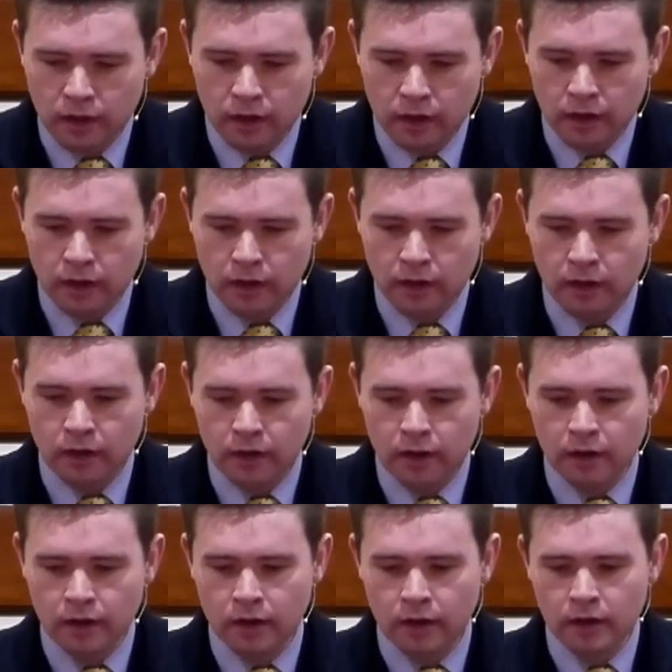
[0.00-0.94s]

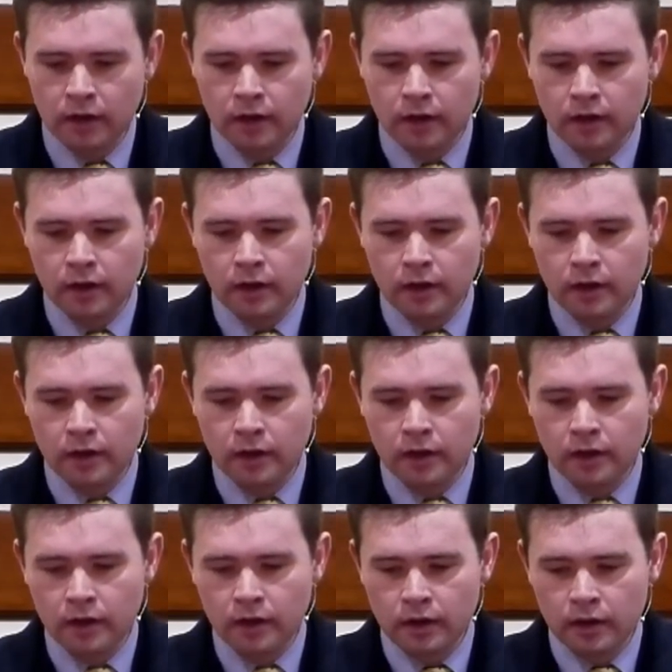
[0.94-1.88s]

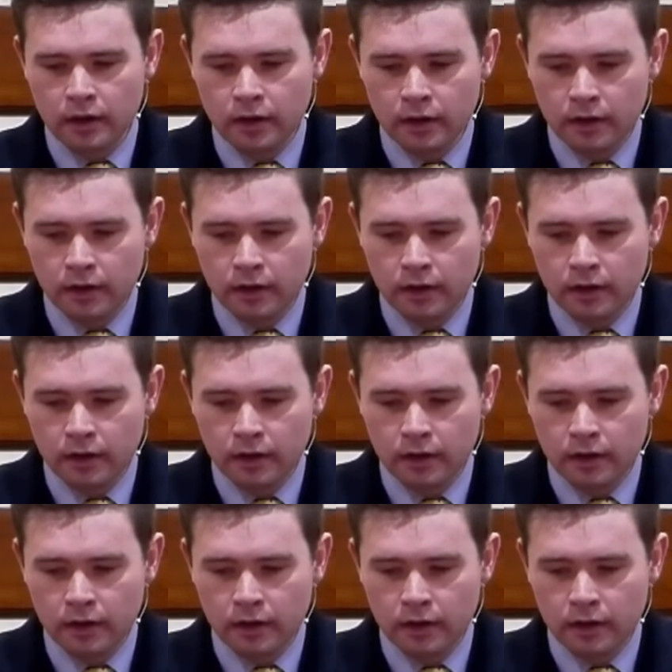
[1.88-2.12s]
(silence)